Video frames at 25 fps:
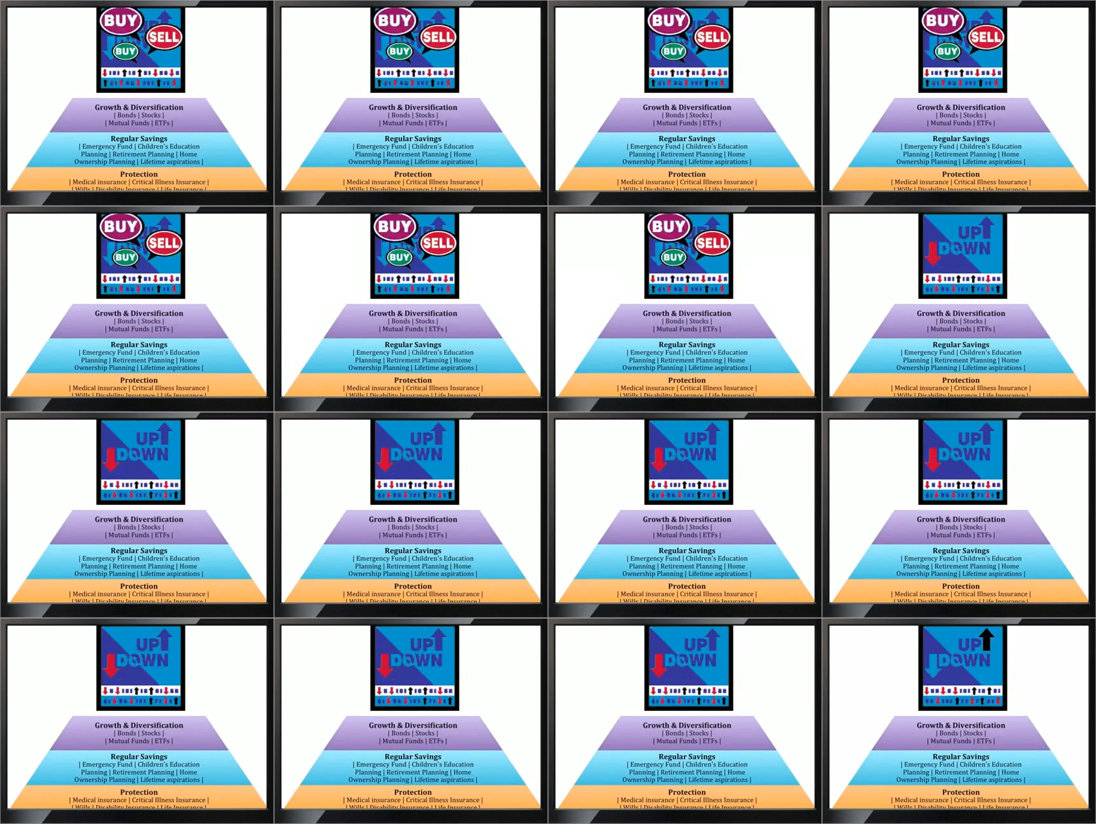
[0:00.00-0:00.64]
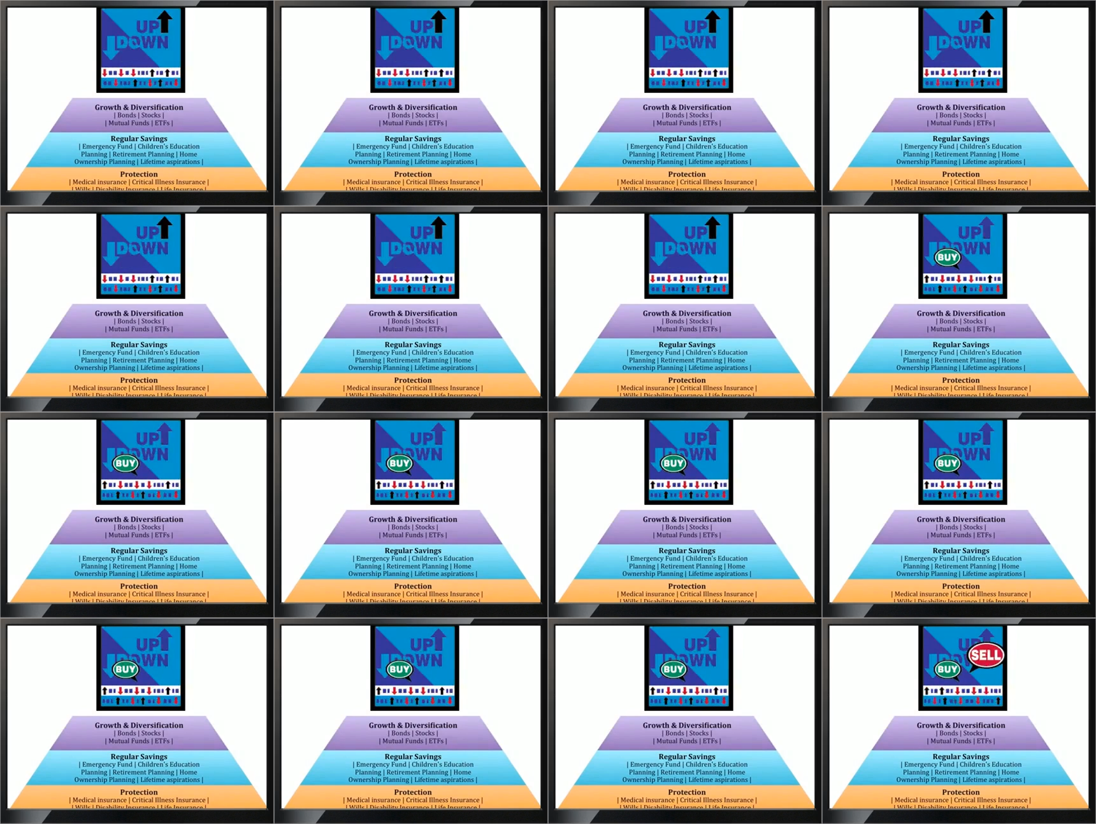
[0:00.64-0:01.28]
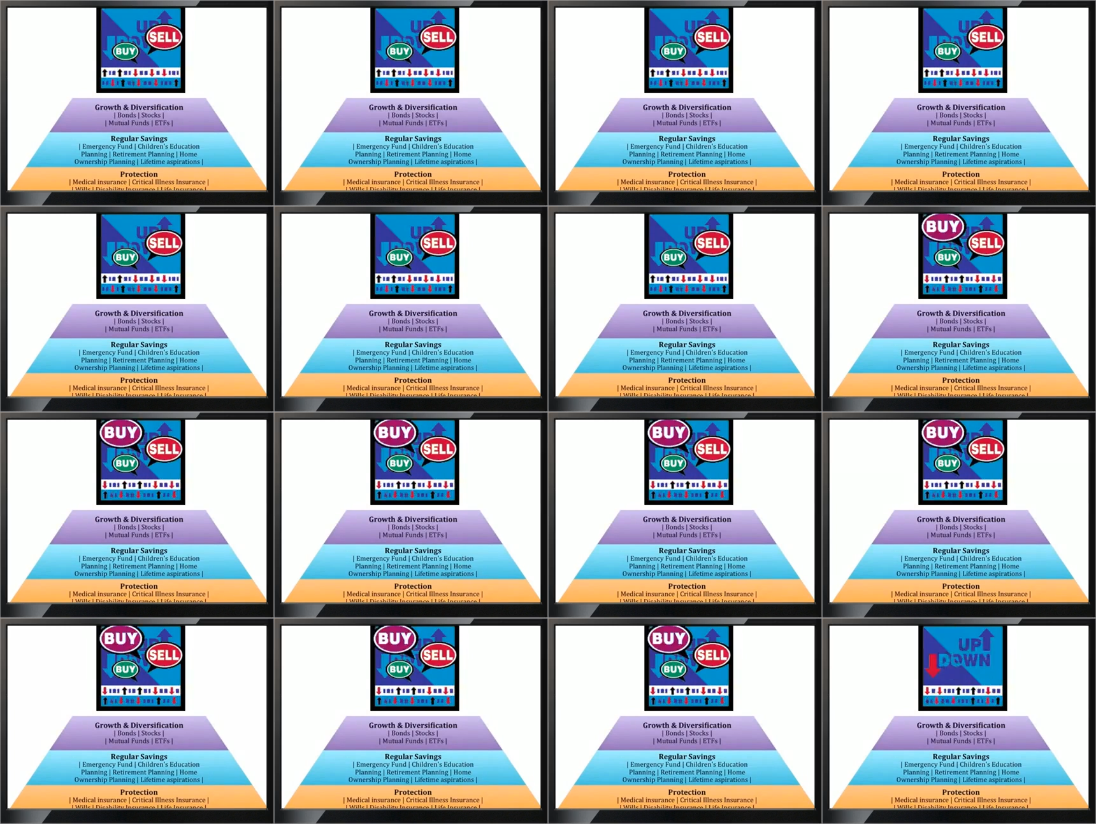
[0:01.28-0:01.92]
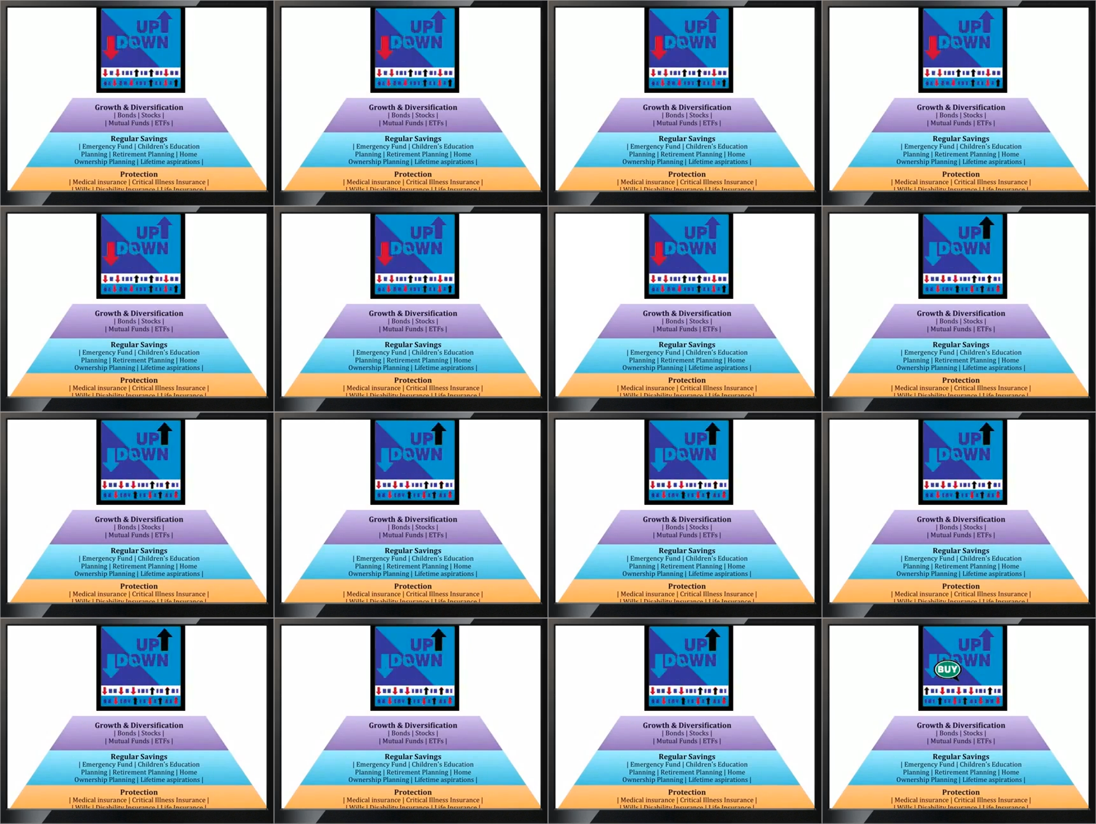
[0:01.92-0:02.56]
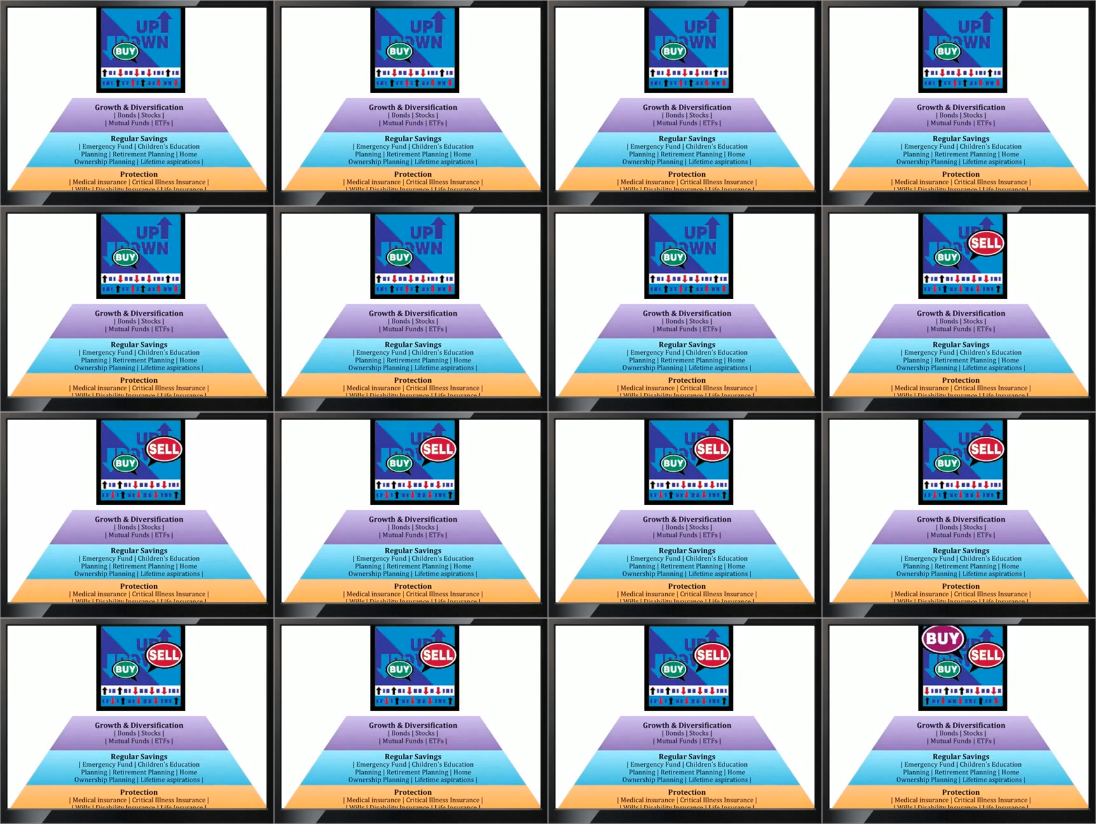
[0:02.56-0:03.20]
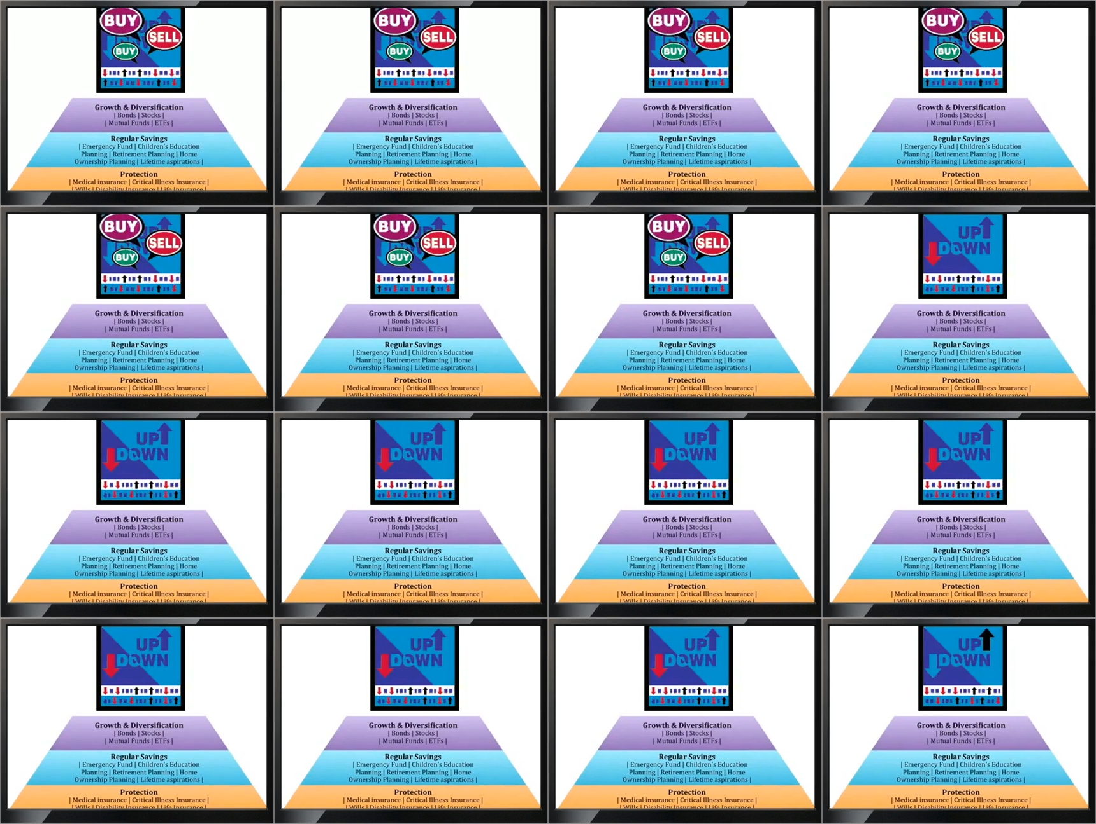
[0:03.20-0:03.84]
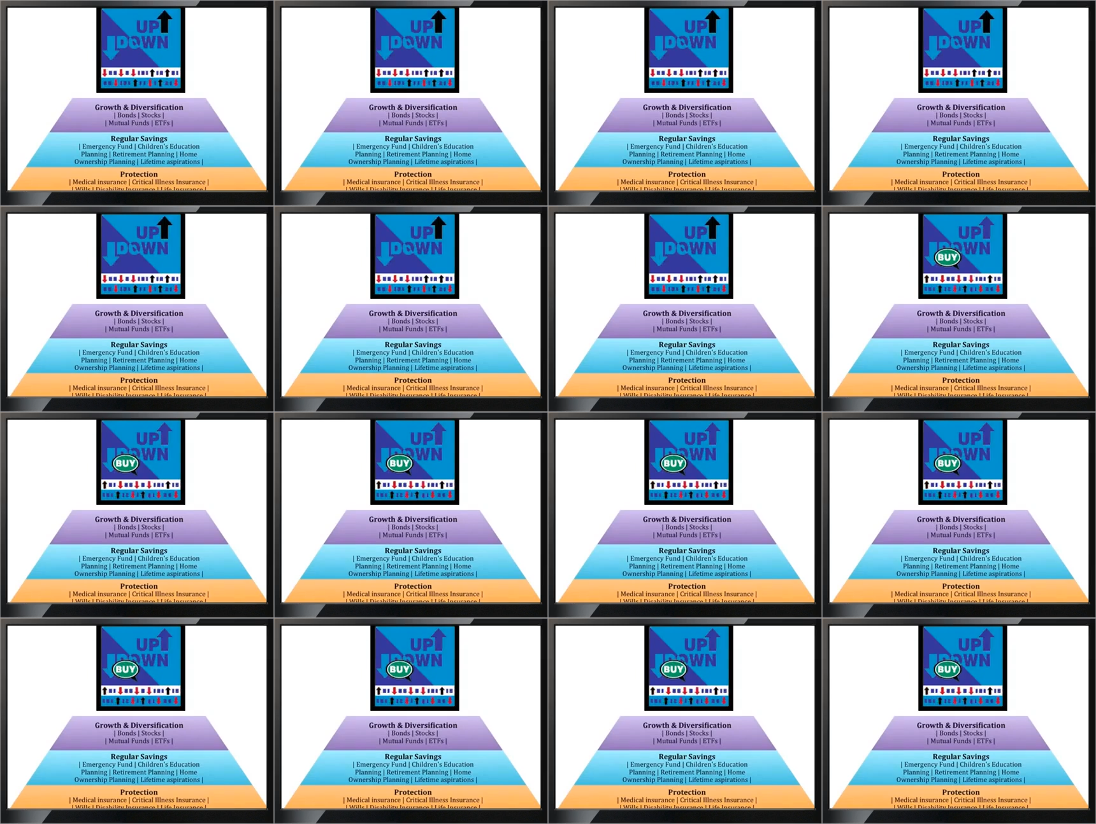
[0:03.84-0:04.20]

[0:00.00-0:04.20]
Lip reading: [unreadable: no face in view]